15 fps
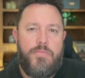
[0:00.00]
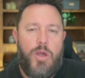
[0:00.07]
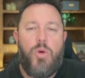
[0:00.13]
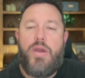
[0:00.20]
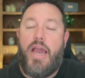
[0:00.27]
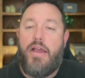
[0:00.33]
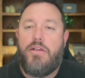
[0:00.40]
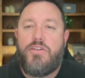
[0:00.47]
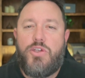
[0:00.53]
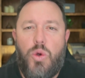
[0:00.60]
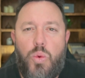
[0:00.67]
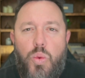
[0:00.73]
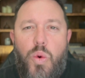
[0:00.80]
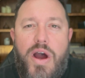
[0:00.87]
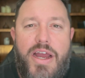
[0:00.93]
Okay, so
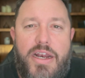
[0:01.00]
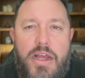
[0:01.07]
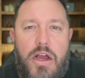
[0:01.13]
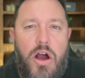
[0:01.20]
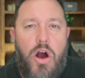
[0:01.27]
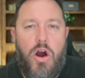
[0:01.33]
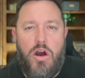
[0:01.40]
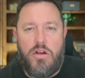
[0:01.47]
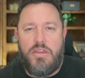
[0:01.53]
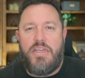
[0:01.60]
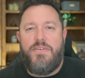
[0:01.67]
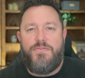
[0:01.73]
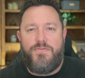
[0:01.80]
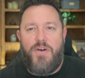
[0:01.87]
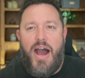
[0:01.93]
what are
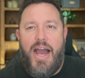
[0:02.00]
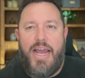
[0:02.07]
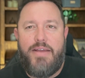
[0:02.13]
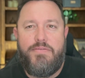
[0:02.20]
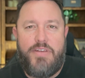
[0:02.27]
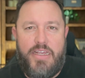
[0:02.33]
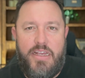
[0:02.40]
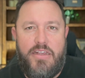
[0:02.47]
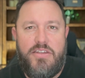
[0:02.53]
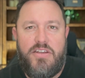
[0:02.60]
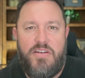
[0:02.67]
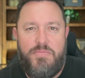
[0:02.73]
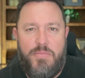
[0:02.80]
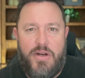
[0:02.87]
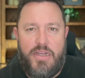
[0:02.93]
the five needs
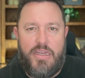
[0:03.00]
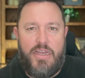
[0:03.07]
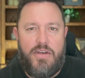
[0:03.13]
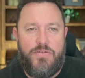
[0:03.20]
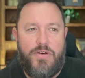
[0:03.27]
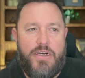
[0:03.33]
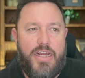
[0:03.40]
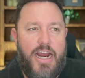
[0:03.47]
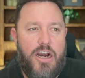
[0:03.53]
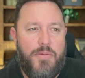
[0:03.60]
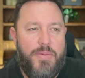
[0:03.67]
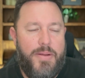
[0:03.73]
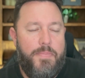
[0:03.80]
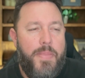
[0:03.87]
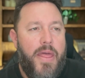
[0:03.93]
of money in
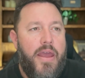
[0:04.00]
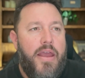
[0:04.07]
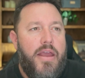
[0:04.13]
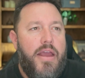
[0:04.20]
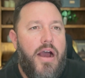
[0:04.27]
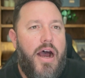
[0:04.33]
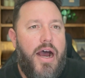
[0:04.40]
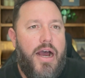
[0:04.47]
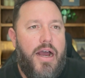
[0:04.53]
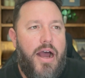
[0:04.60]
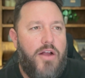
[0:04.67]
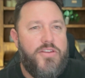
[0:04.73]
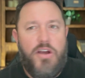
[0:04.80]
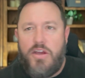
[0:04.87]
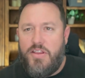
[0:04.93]
retirement? Uh,
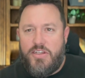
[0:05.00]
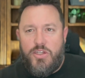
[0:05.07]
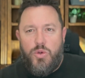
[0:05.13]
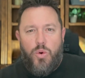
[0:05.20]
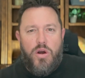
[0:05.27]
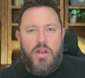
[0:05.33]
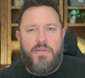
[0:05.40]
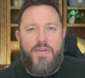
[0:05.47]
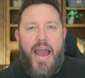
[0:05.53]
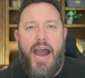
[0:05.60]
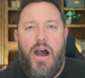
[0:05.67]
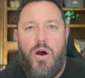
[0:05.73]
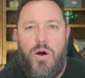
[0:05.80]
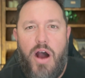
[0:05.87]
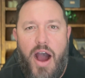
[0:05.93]
I'll tell you the story of
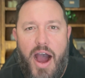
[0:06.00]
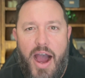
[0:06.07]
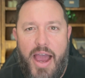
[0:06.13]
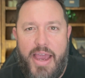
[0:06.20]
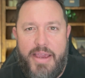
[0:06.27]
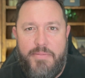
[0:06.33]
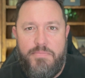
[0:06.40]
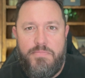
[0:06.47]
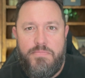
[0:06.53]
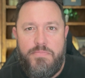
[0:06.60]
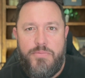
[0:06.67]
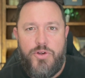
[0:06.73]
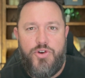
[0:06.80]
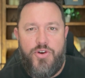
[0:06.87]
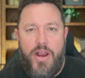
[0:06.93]
how I
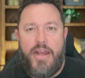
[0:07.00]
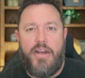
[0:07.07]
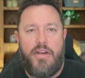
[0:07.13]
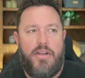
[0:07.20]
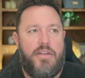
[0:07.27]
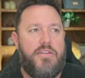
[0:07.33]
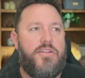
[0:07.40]
created it.